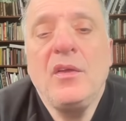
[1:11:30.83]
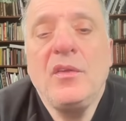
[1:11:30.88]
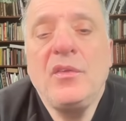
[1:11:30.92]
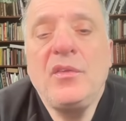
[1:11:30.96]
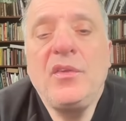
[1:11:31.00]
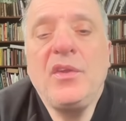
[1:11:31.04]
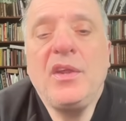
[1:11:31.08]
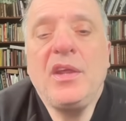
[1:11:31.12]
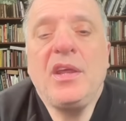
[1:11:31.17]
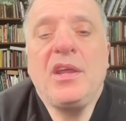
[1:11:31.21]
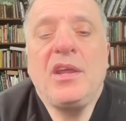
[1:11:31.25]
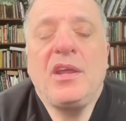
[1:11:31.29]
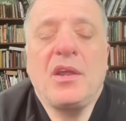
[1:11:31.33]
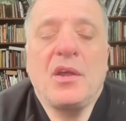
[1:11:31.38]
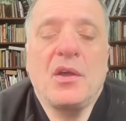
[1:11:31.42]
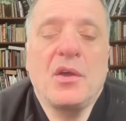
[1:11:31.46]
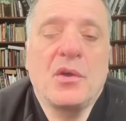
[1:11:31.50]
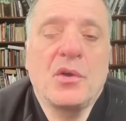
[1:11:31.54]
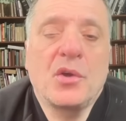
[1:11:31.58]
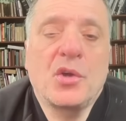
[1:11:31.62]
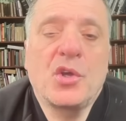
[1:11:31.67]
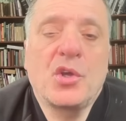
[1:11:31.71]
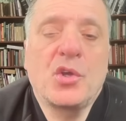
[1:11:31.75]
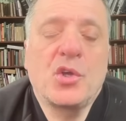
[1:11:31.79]
the
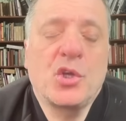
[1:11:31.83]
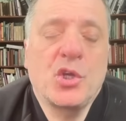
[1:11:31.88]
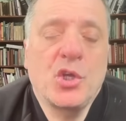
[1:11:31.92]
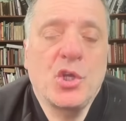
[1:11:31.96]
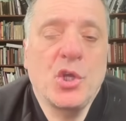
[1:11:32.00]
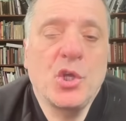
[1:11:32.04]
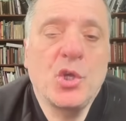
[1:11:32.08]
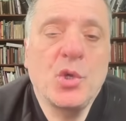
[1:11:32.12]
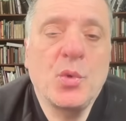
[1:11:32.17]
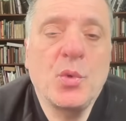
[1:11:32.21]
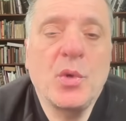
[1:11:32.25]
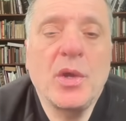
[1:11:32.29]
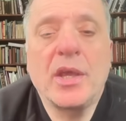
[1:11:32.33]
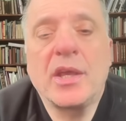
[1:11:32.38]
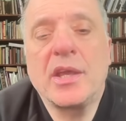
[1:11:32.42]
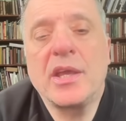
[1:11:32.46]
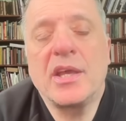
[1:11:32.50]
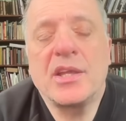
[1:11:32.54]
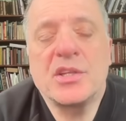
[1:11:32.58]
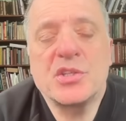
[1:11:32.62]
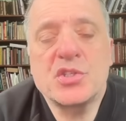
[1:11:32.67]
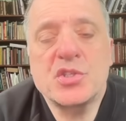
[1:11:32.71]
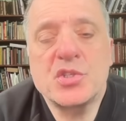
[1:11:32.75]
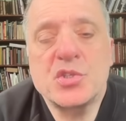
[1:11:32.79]
coup
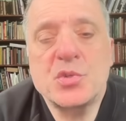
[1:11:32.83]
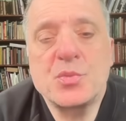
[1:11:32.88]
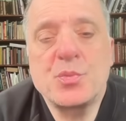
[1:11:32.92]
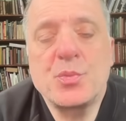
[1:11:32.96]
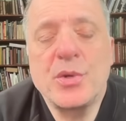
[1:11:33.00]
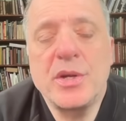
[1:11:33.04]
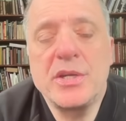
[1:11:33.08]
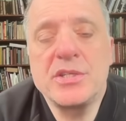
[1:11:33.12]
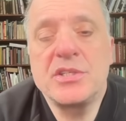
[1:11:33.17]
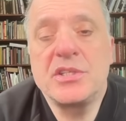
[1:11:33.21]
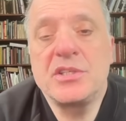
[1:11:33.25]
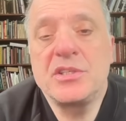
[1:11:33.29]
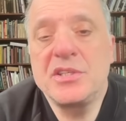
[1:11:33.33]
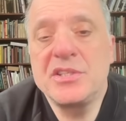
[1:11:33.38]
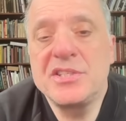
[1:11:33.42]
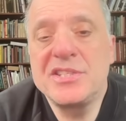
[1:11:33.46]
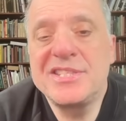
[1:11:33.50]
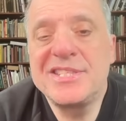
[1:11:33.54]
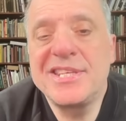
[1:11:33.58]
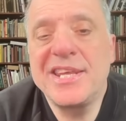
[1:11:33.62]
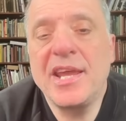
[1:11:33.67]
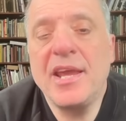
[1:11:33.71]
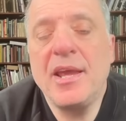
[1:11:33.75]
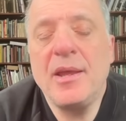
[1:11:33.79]
against President
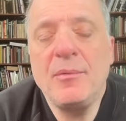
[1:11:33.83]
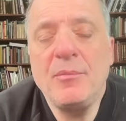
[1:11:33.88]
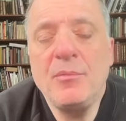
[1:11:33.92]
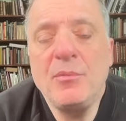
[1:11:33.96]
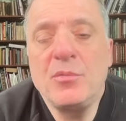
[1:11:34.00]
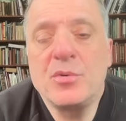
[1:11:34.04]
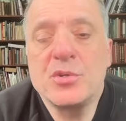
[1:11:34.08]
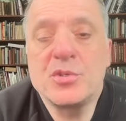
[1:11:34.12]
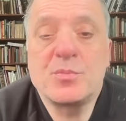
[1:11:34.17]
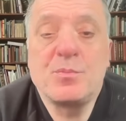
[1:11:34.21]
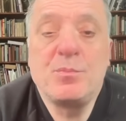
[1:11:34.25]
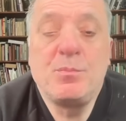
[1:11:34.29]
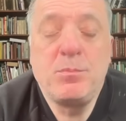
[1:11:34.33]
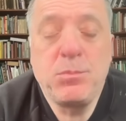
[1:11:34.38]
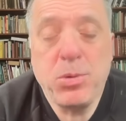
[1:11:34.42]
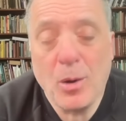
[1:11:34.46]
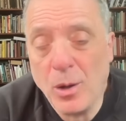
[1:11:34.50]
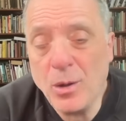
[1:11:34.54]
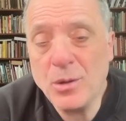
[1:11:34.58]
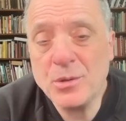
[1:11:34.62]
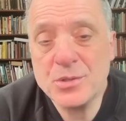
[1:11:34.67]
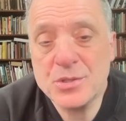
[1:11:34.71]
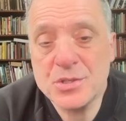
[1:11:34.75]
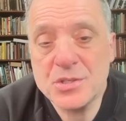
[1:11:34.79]
Diem was
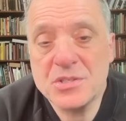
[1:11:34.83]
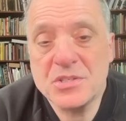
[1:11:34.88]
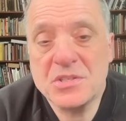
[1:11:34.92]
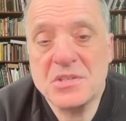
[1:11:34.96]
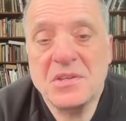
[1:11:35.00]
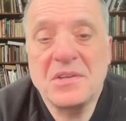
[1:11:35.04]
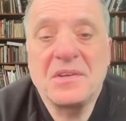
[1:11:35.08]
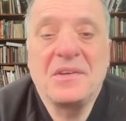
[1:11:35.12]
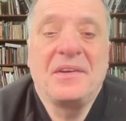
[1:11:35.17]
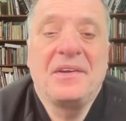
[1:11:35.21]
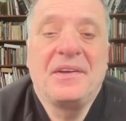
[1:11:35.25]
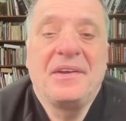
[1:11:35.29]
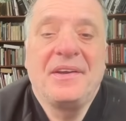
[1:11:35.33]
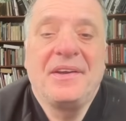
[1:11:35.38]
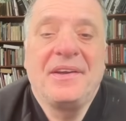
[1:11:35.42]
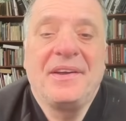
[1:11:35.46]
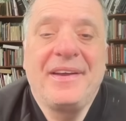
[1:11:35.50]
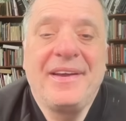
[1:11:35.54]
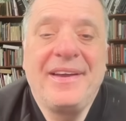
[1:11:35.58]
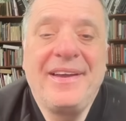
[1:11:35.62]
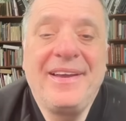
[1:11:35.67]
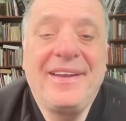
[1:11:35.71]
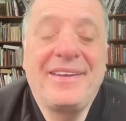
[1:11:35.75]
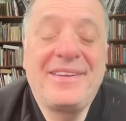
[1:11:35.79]
botched,
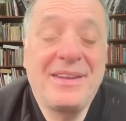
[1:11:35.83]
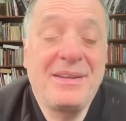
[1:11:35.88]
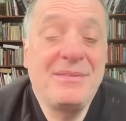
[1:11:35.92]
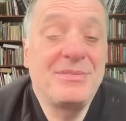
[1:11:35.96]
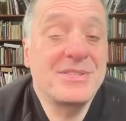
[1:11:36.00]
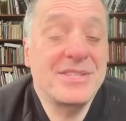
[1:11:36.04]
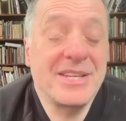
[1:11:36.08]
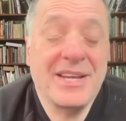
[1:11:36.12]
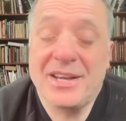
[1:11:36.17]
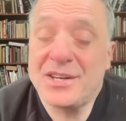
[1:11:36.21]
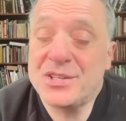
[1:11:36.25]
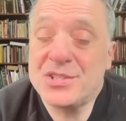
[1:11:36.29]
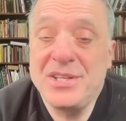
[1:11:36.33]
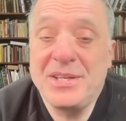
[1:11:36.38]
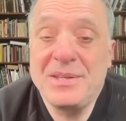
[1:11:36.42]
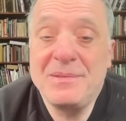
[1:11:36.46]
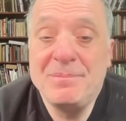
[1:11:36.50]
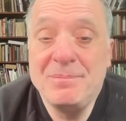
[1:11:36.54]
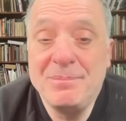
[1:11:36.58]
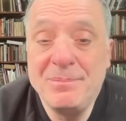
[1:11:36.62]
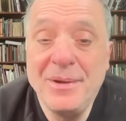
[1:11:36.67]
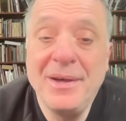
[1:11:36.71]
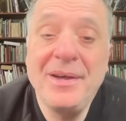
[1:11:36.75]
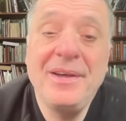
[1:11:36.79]
and he was actually
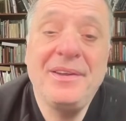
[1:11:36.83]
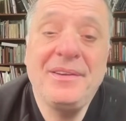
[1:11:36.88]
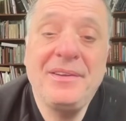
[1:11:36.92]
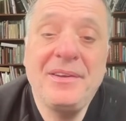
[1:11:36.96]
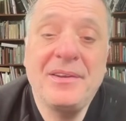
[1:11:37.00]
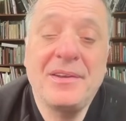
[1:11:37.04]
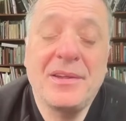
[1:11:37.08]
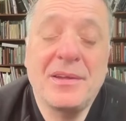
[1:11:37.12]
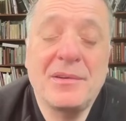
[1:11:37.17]
murdered